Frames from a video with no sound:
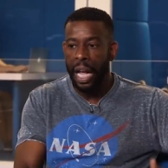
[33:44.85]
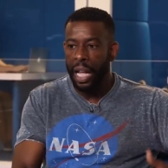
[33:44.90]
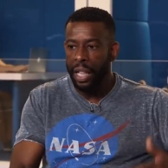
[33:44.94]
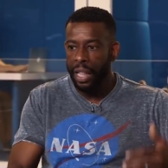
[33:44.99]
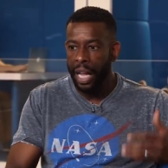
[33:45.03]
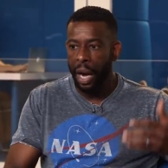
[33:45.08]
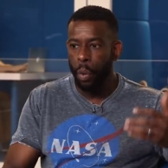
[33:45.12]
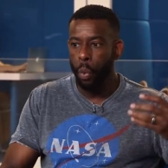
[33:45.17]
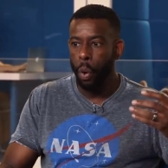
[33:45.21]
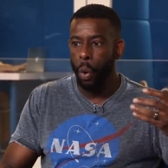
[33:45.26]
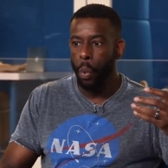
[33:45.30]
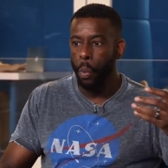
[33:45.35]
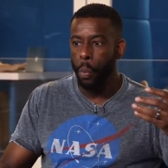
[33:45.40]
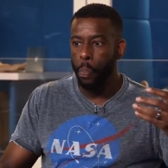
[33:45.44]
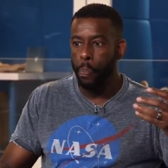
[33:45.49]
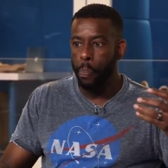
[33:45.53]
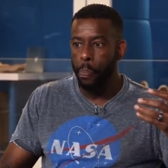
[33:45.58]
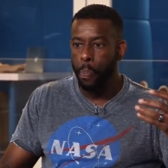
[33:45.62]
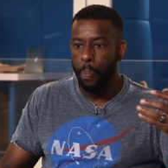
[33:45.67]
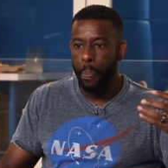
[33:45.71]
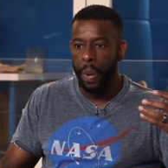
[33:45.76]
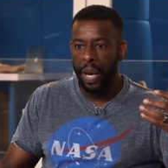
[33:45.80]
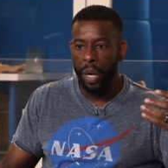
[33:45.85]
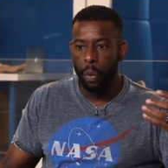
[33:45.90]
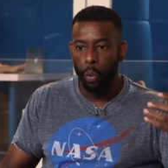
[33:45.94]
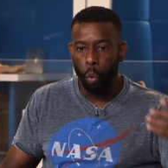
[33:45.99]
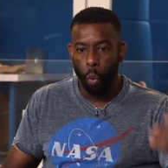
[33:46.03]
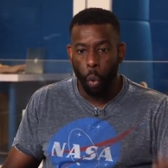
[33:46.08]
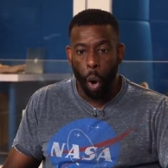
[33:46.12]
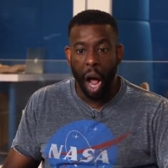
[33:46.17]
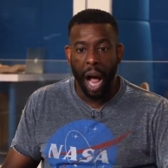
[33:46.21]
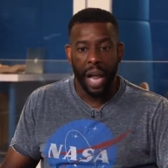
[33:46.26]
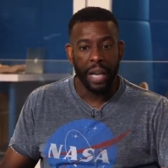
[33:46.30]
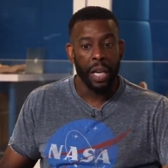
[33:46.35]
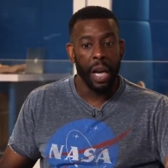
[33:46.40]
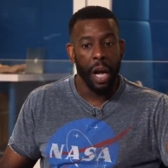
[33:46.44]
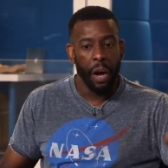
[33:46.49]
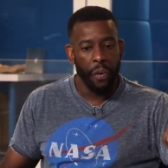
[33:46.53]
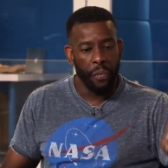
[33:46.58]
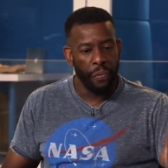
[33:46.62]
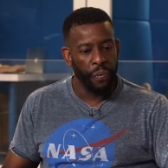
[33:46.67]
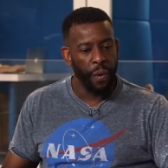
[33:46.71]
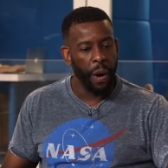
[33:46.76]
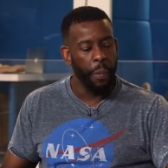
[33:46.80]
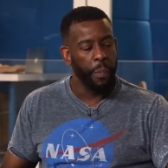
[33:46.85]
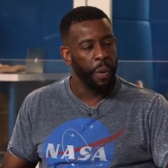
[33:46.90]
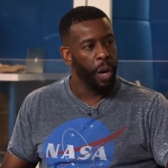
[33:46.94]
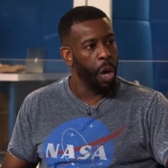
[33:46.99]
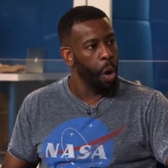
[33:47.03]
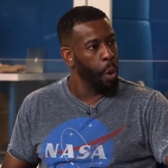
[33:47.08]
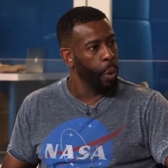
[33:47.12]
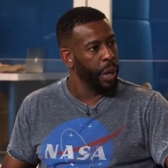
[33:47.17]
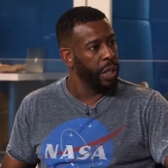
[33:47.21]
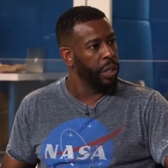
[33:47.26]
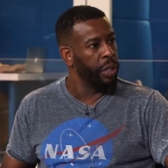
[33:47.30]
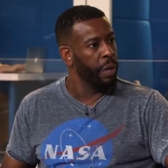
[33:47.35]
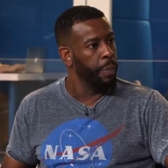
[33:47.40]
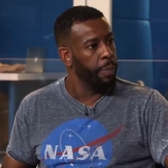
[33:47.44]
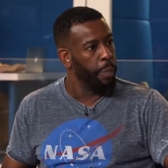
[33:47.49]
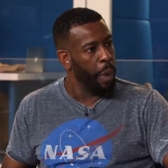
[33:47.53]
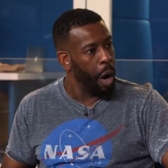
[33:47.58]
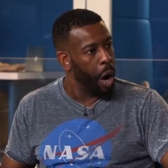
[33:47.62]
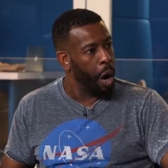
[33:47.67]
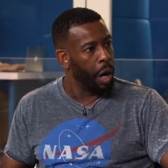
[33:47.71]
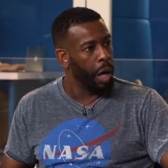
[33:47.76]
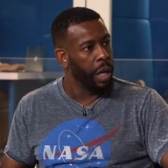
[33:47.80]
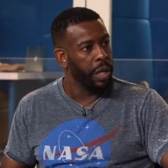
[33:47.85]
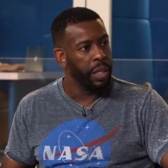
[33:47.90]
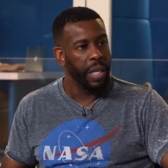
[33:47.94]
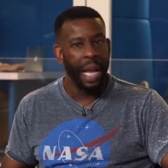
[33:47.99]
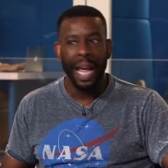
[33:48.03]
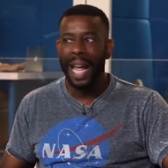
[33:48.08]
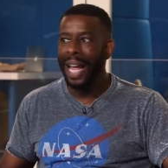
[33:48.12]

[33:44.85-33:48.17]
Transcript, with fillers: that will be wrought from going to Mars,